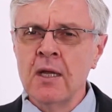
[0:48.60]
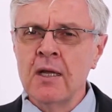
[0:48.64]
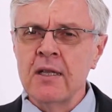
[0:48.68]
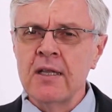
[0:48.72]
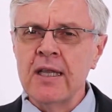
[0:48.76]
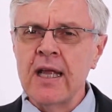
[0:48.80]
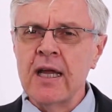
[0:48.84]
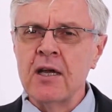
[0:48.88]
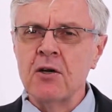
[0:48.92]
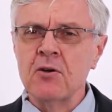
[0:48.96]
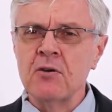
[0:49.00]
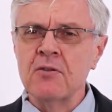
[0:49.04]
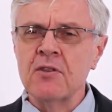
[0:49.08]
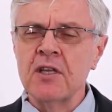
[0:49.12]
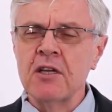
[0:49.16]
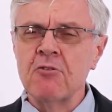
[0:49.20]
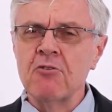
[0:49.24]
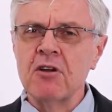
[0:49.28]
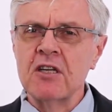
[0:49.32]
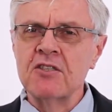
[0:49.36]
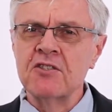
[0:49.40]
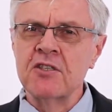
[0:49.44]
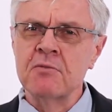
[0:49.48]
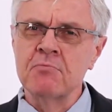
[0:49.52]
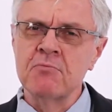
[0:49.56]
Now,
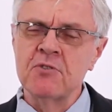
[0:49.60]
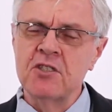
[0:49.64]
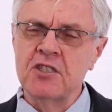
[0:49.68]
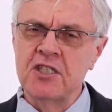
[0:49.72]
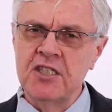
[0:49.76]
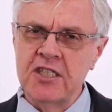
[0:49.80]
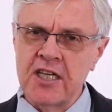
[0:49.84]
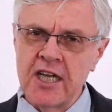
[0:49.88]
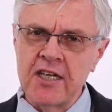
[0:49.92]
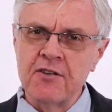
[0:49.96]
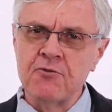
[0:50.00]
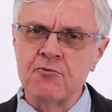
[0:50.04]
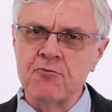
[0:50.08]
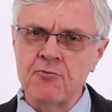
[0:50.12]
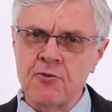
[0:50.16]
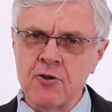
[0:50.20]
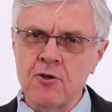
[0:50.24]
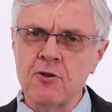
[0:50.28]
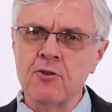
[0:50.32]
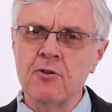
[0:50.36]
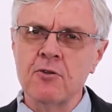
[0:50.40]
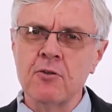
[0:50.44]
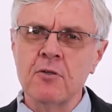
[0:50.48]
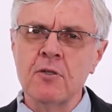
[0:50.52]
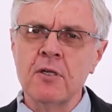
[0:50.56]
there are some
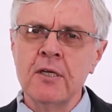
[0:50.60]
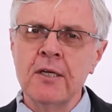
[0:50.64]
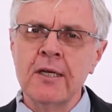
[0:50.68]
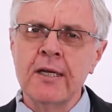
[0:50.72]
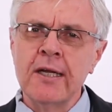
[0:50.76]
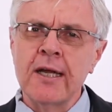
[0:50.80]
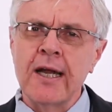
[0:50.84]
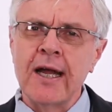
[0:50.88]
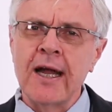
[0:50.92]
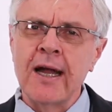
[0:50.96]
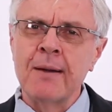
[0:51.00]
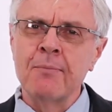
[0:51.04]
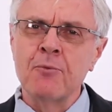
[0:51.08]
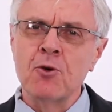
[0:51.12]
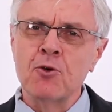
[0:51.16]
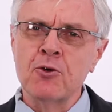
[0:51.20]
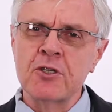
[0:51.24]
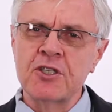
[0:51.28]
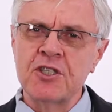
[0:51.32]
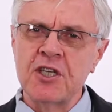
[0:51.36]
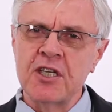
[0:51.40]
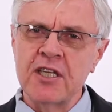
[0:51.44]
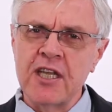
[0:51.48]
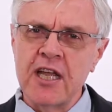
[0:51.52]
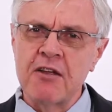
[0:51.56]
general or
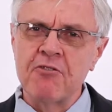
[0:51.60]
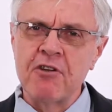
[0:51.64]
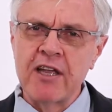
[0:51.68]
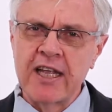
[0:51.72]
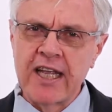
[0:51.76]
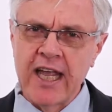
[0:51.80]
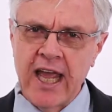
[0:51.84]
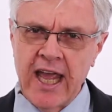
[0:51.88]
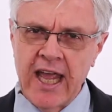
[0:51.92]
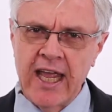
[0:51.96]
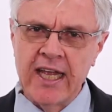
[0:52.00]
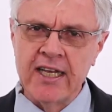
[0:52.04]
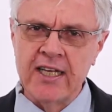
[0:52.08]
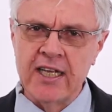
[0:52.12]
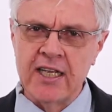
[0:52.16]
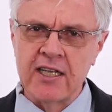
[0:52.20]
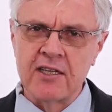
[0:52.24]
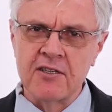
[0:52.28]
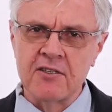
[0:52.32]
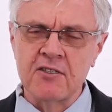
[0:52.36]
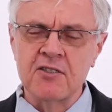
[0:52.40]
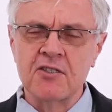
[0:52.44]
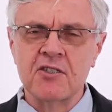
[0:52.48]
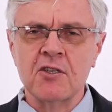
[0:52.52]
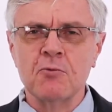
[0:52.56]
generic
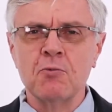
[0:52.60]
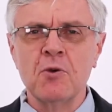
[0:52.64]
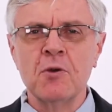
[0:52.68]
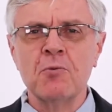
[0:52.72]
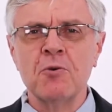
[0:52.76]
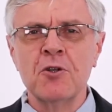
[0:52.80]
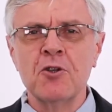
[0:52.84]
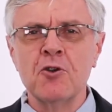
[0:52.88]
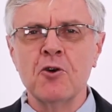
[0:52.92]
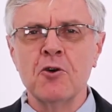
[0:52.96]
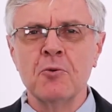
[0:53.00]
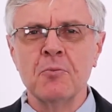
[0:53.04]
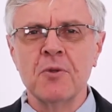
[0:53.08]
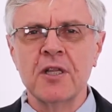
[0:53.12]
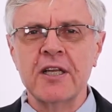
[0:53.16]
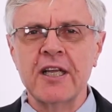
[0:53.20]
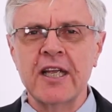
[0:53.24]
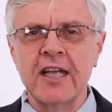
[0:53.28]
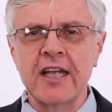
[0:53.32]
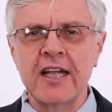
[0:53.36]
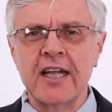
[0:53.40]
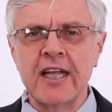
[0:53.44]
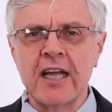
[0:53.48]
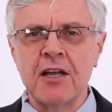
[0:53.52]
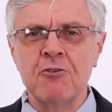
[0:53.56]
headings that we would
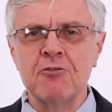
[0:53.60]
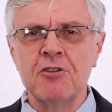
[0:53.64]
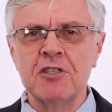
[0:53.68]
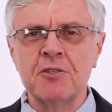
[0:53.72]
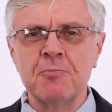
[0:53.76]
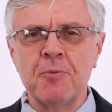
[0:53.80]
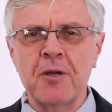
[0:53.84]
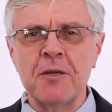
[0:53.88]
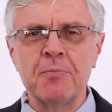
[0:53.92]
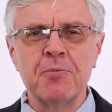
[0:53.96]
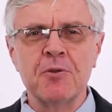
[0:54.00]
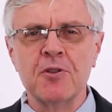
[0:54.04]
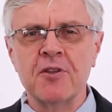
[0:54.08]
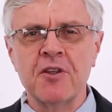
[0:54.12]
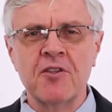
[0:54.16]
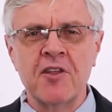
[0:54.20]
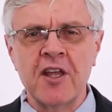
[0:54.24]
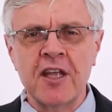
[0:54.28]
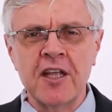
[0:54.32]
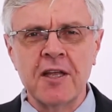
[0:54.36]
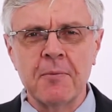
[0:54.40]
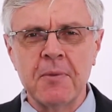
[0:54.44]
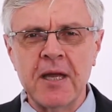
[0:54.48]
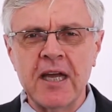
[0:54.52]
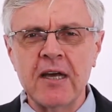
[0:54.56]
normally encourage people to
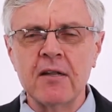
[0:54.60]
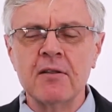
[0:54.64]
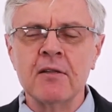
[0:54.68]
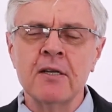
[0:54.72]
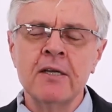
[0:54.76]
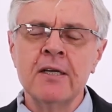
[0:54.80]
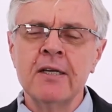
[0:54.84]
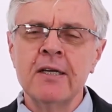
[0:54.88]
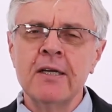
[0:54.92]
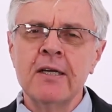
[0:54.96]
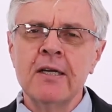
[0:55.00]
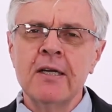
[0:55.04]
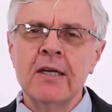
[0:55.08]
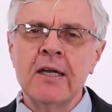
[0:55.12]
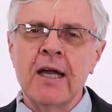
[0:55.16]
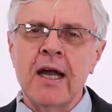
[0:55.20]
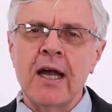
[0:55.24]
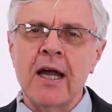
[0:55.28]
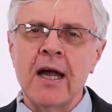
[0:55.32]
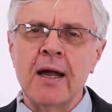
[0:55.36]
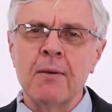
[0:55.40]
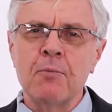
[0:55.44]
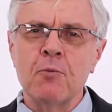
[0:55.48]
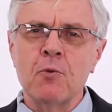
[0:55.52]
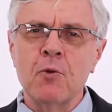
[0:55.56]
think about.
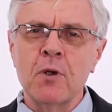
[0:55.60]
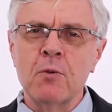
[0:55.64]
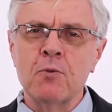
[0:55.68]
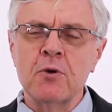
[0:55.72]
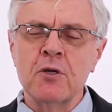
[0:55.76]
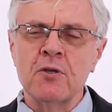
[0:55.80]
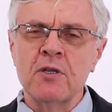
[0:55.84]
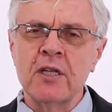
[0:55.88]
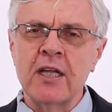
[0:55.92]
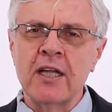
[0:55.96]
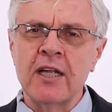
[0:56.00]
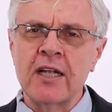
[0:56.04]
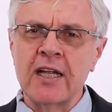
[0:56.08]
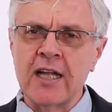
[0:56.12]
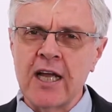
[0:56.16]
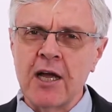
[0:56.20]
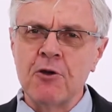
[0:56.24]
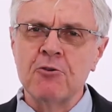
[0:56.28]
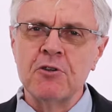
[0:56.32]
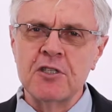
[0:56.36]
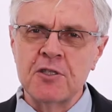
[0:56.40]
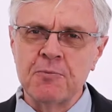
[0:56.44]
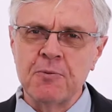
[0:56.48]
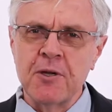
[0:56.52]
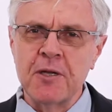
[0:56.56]
We would
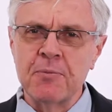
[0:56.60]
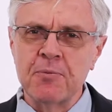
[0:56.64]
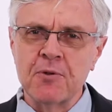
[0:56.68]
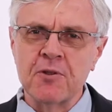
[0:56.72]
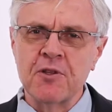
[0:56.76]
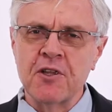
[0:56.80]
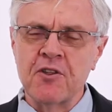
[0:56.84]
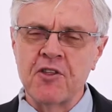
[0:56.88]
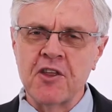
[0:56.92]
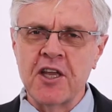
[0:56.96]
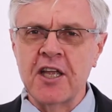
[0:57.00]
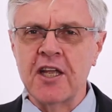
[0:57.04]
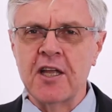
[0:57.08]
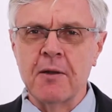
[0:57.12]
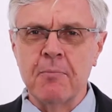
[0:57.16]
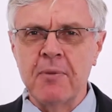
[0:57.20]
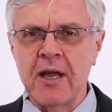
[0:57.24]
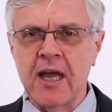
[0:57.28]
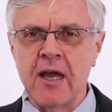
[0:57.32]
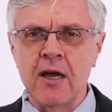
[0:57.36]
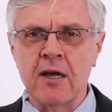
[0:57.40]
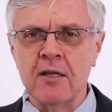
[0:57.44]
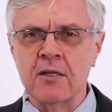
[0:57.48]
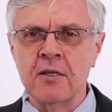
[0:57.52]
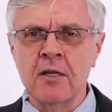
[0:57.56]
encourage people to think
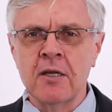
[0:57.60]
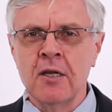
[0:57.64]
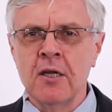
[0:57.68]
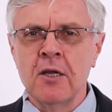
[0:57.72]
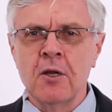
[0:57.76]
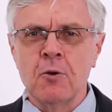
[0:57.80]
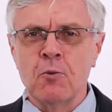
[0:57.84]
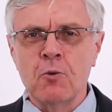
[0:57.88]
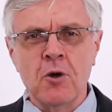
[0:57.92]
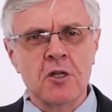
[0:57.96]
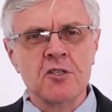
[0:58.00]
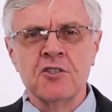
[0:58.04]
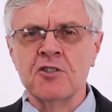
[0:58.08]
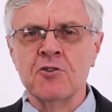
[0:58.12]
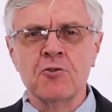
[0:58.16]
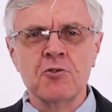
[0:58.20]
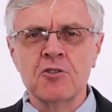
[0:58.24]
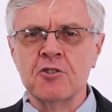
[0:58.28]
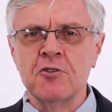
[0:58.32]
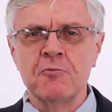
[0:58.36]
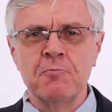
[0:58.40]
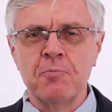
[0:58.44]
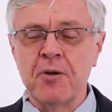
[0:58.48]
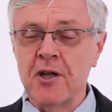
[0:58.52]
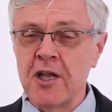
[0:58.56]
about what
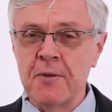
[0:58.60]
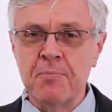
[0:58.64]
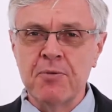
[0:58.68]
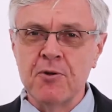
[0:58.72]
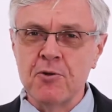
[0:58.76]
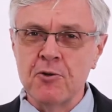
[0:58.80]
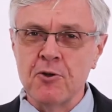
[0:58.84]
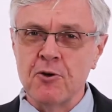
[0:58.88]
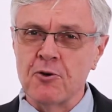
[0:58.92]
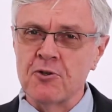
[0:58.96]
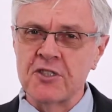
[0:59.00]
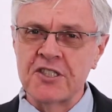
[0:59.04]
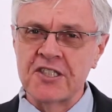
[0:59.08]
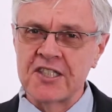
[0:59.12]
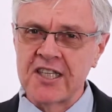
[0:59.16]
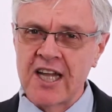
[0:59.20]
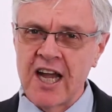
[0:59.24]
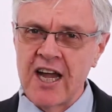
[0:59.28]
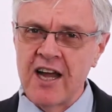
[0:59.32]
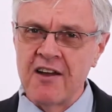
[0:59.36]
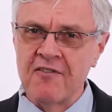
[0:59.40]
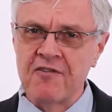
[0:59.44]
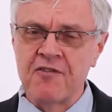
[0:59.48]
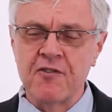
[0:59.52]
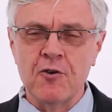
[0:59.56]
sorts of people or
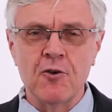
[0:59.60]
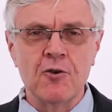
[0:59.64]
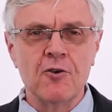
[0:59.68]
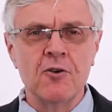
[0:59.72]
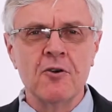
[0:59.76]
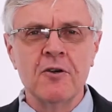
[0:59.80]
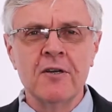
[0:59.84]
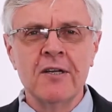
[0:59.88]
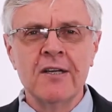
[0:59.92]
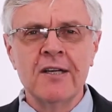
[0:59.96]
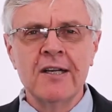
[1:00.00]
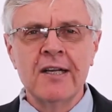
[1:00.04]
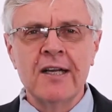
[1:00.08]
staff or